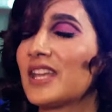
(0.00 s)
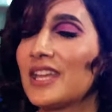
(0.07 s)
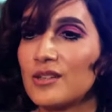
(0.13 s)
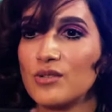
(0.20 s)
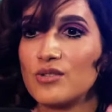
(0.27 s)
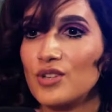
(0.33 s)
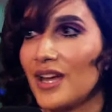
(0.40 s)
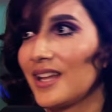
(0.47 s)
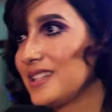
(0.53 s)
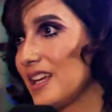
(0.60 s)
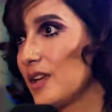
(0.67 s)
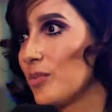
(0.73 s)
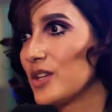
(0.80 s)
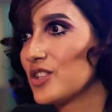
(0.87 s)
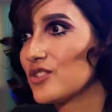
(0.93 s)
My kids would try and
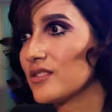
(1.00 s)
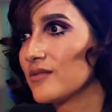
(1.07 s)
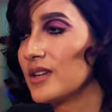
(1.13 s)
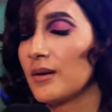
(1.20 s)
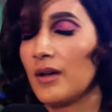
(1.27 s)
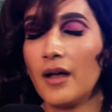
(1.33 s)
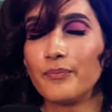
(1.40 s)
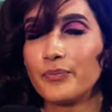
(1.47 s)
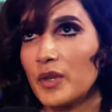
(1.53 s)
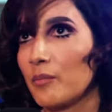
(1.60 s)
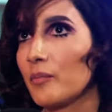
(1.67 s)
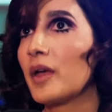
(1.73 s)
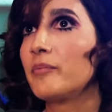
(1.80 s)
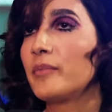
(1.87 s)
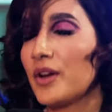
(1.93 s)
take a picture.
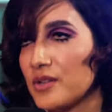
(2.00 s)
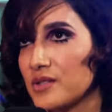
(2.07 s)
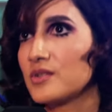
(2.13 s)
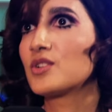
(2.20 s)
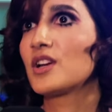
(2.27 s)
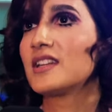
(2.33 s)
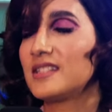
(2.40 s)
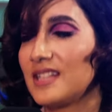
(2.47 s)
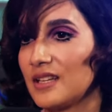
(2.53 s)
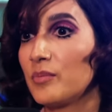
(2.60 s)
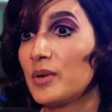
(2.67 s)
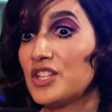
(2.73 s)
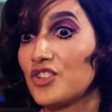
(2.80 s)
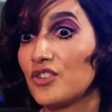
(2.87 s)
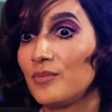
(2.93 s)
My parents would try and take a
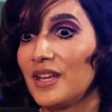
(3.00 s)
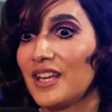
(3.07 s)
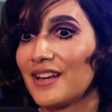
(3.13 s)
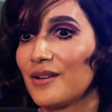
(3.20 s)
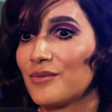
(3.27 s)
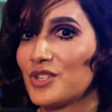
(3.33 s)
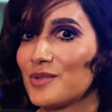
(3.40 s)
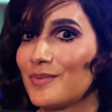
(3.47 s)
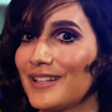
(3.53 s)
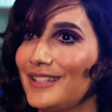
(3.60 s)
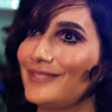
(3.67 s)
picture of me and I would just be